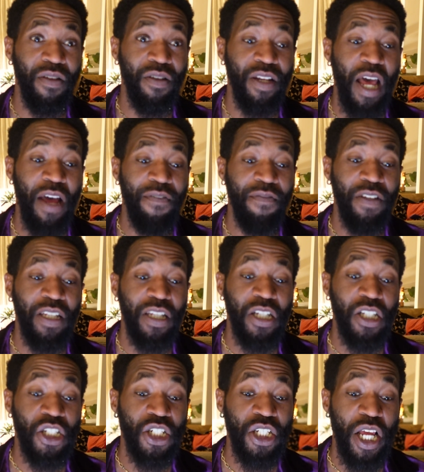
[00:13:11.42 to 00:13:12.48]
not feeling
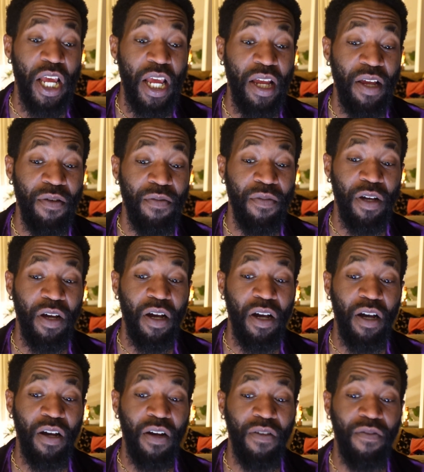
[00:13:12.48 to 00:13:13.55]
ashamed
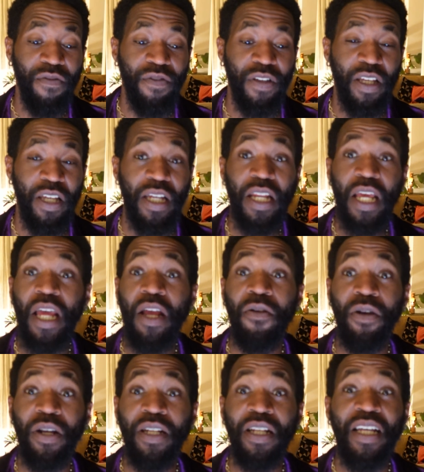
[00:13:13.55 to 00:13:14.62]
of the
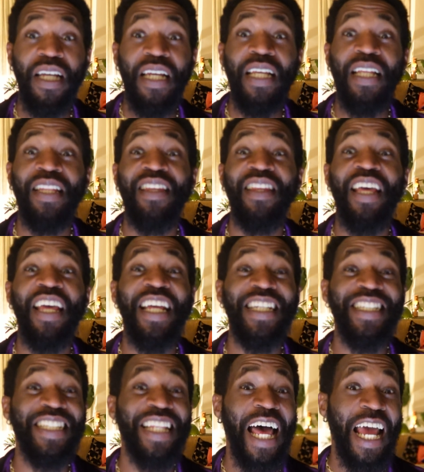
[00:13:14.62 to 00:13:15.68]
inherent
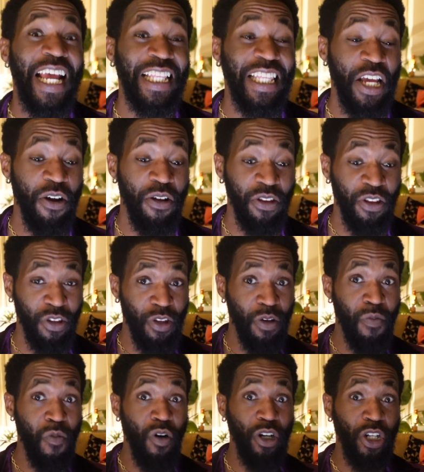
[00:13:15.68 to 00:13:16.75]
things lying there in the
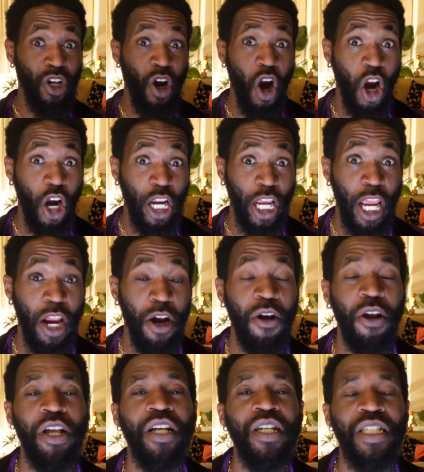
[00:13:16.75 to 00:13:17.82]
more dark
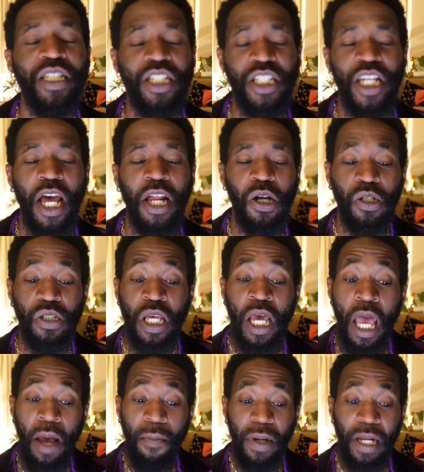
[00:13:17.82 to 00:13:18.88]
areas and shadows.
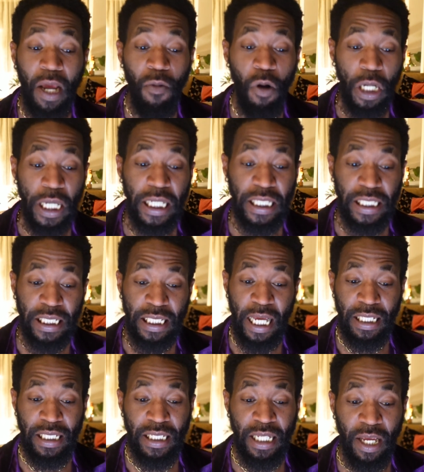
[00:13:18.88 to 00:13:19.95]
But I won't get into
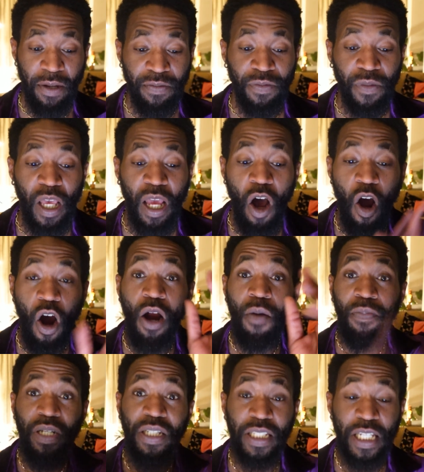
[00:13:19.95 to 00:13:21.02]
that today. Harm
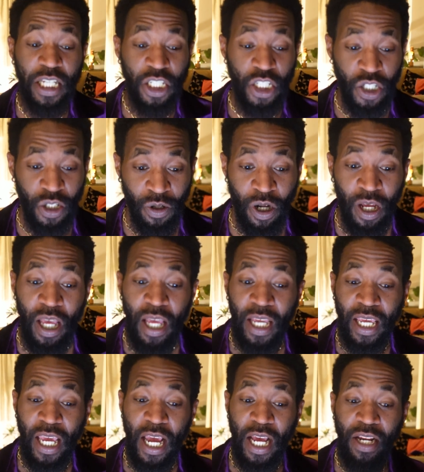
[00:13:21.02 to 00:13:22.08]
potential.
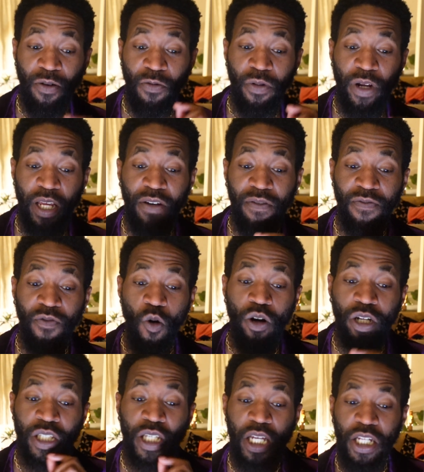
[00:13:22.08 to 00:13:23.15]
Can it
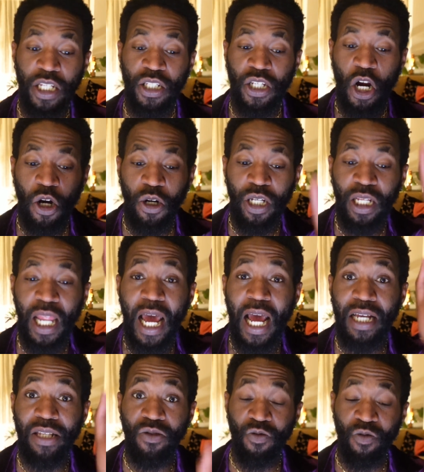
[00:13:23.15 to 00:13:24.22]
reinforce
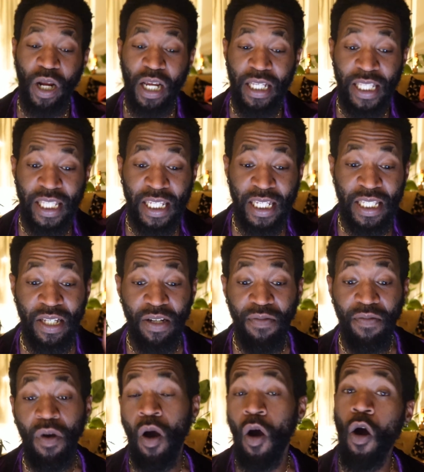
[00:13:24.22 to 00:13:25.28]
internalized
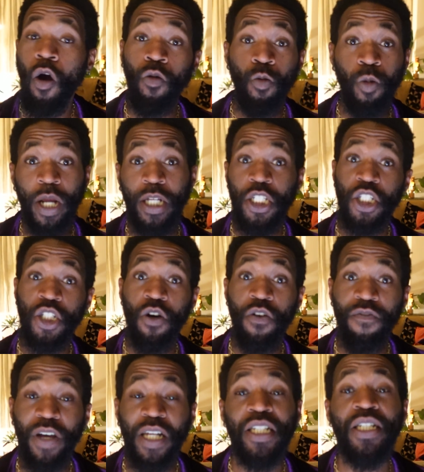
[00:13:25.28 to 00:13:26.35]
racism or racial
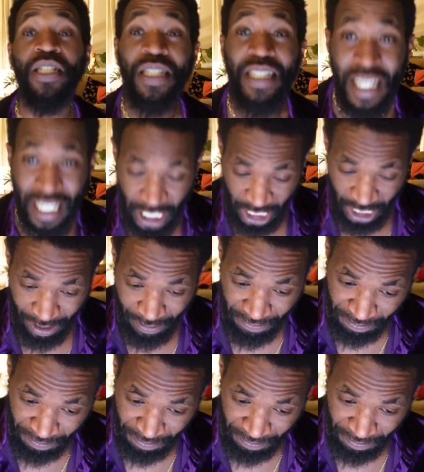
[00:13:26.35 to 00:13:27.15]
fetishization?